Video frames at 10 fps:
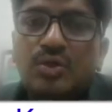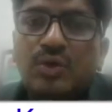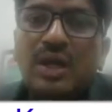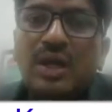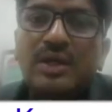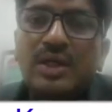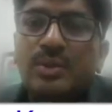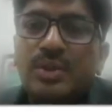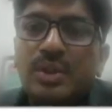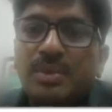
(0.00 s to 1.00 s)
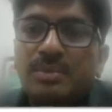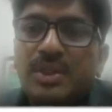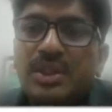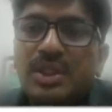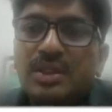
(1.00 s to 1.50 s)
1200 Newton per
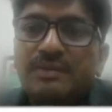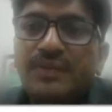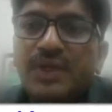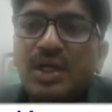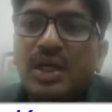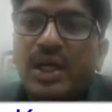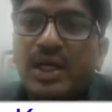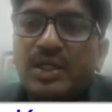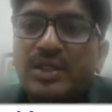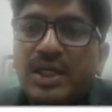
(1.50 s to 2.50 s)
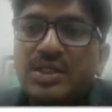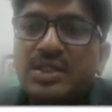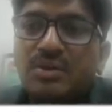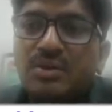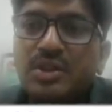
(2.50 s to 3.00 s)
meter and rests
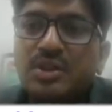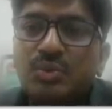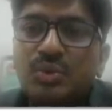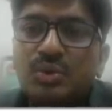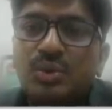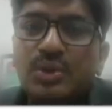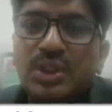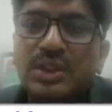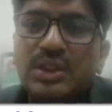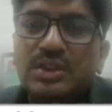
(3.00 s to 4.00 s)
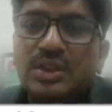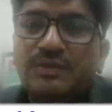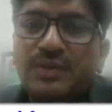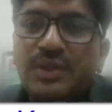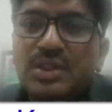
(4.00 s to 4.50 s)
on a smooth horizontal
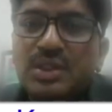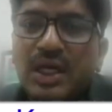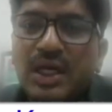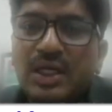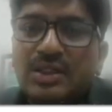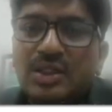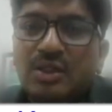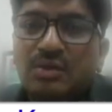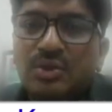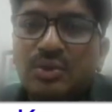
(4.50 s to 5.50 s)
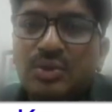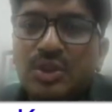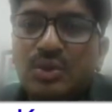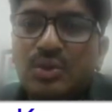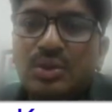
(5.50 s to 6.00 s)
surface at x equal to
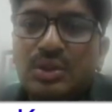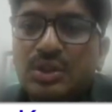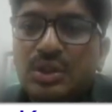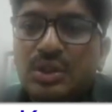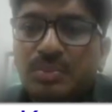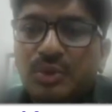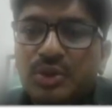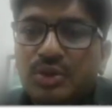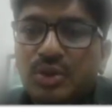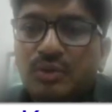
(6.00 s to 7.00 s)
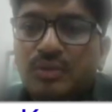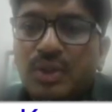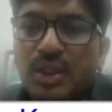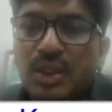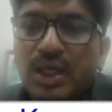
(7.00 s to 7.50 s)
0. This is the position of
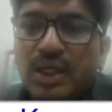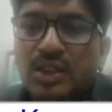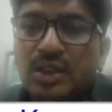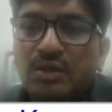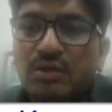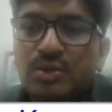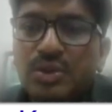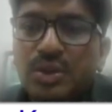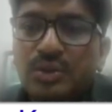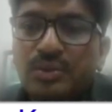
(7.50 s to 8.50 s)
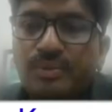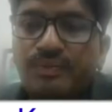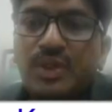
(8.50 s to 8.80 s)
x equal to 0